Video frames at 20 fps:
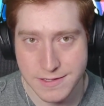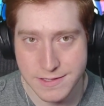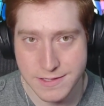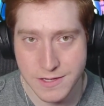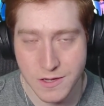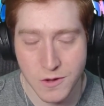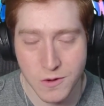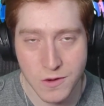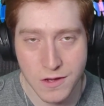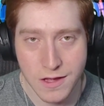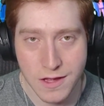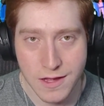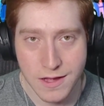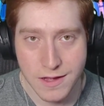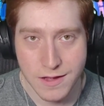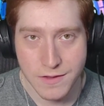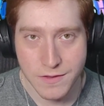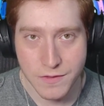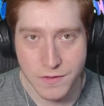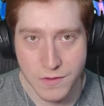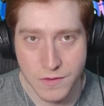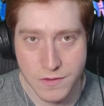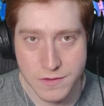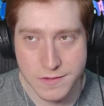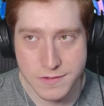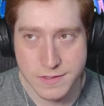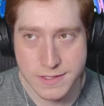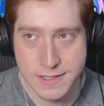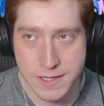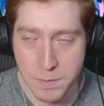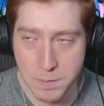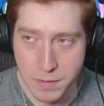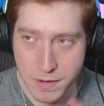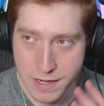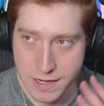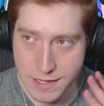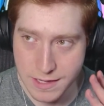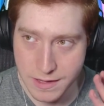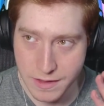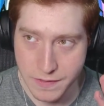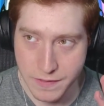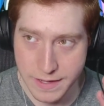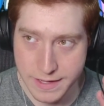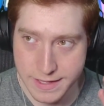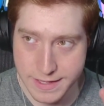So somebody that